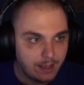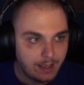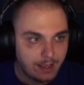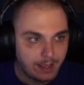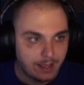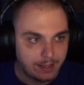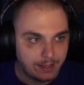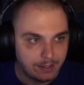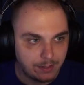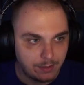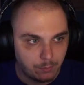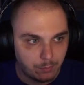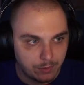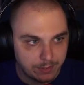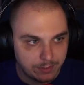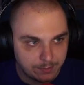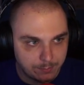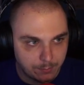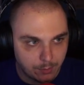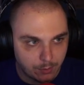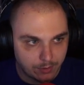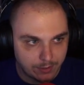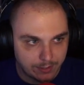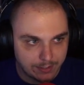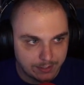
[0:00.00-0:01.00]
And one of the
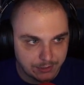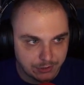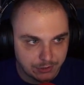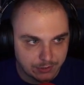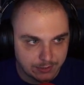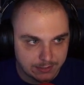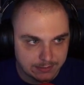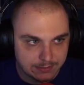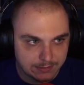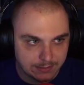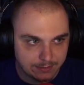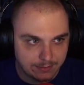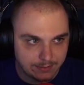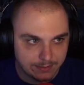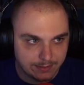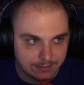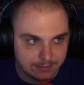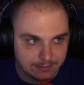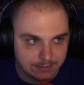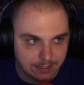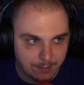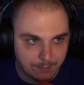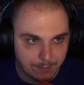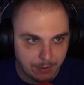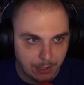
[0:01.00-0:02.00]
more interesting things
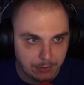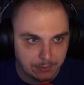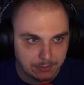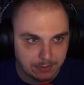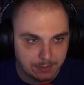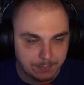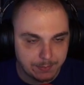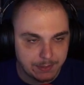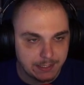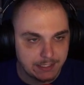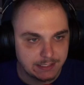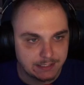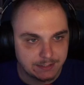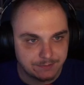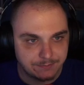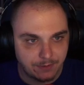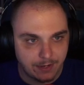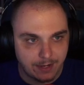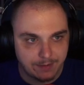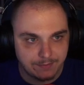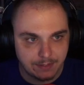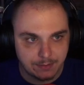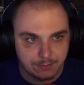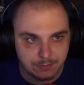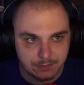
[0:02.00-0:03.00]
about the PS5
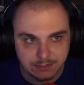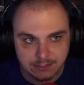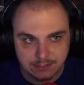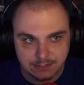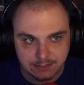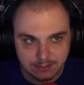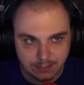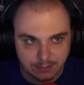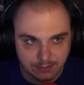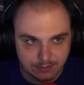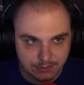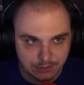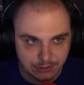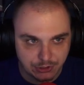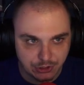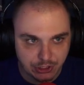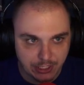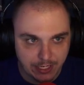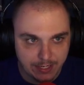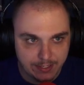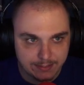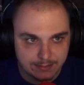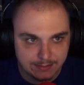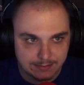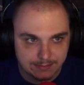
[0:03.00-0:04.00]
that was discussed in
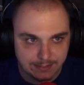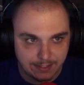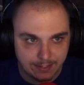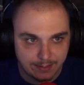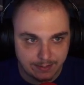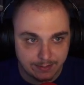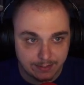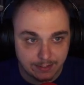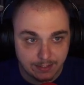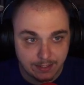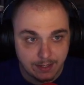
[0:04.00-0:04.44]
chat is that